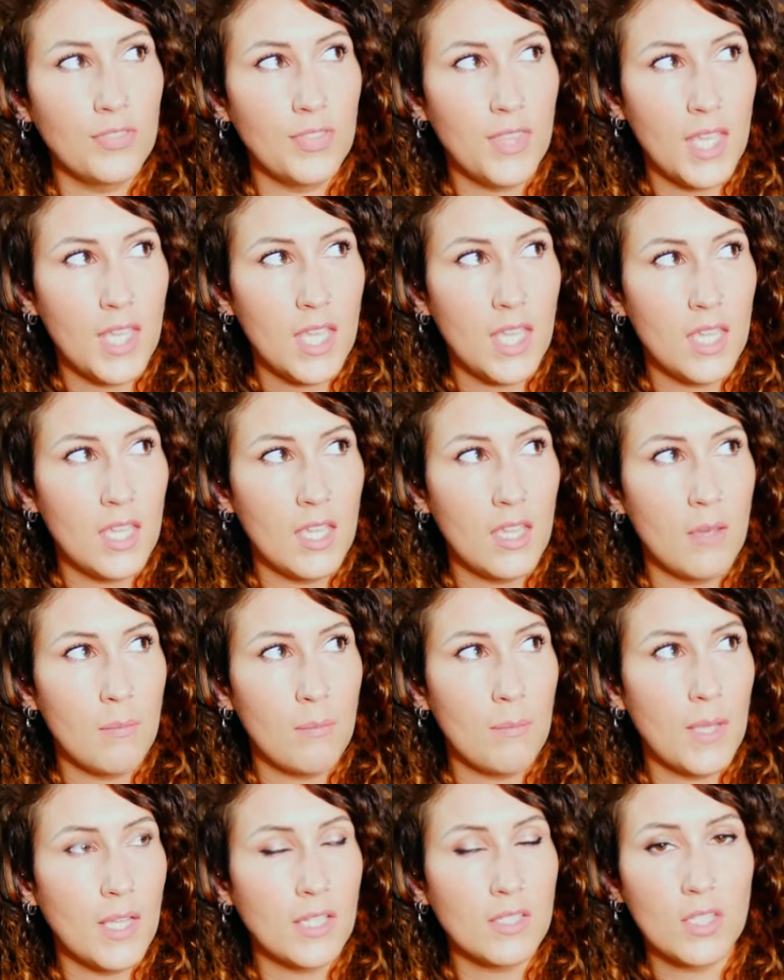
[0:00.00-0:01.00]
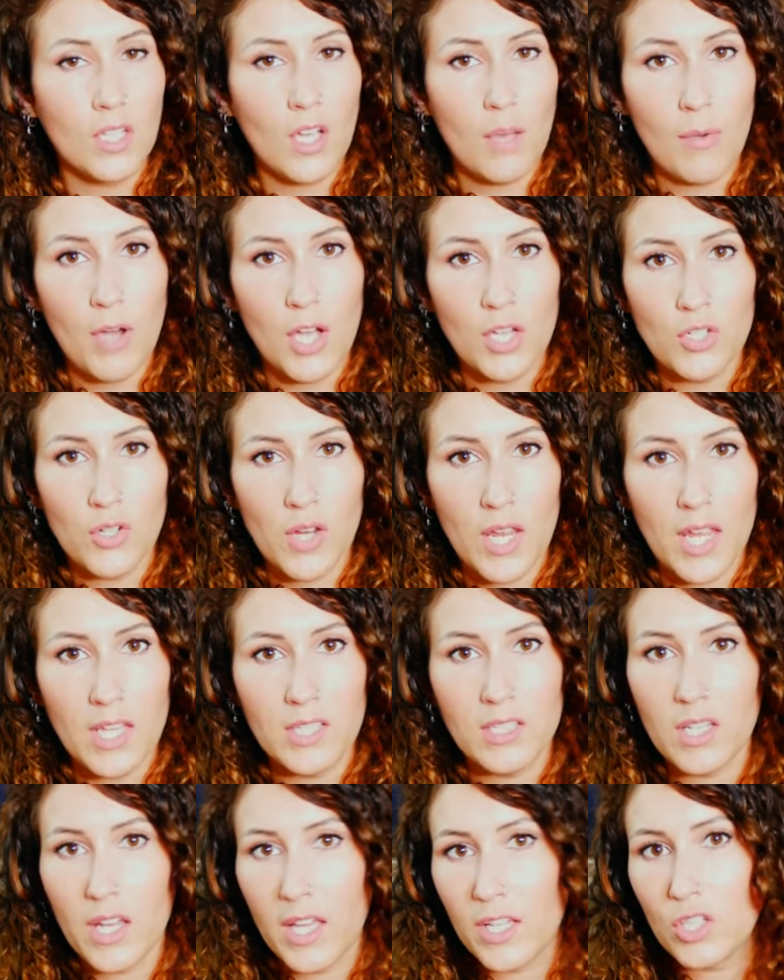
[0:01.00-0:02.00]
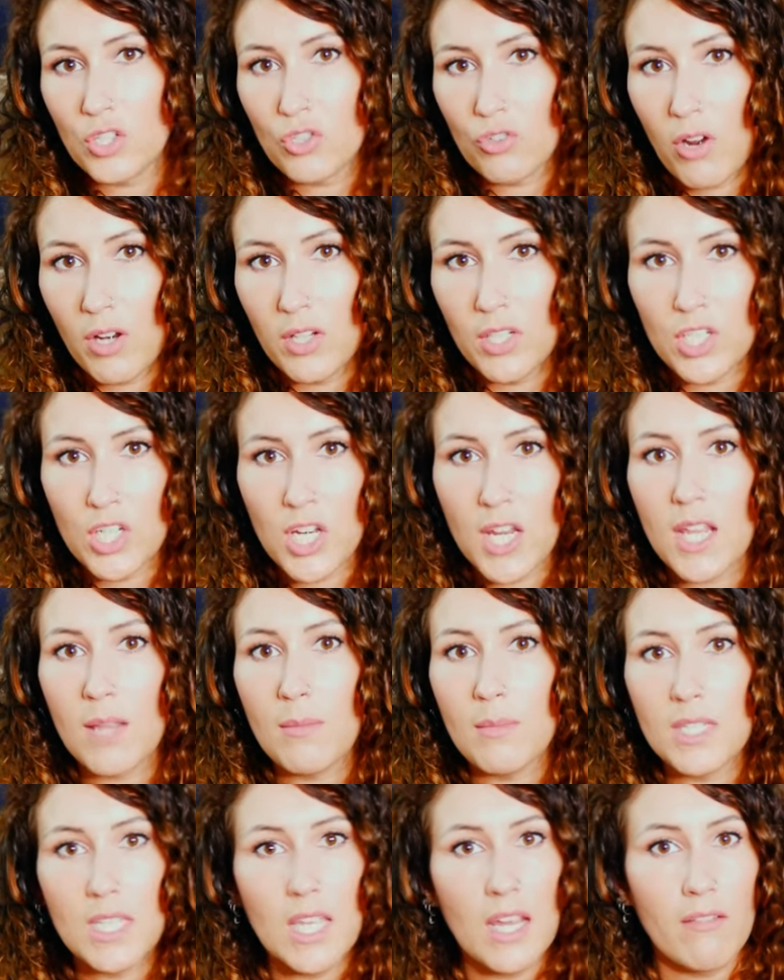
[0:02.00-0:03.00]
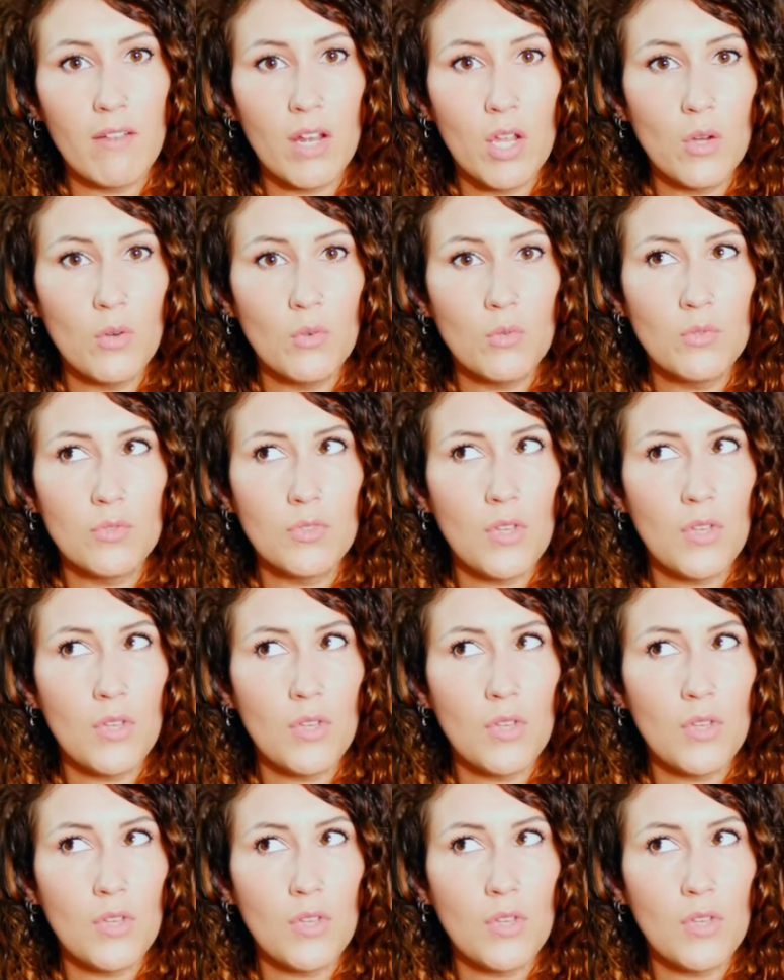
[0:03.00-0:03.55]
The bits that go behind your ears are like scrunchy material,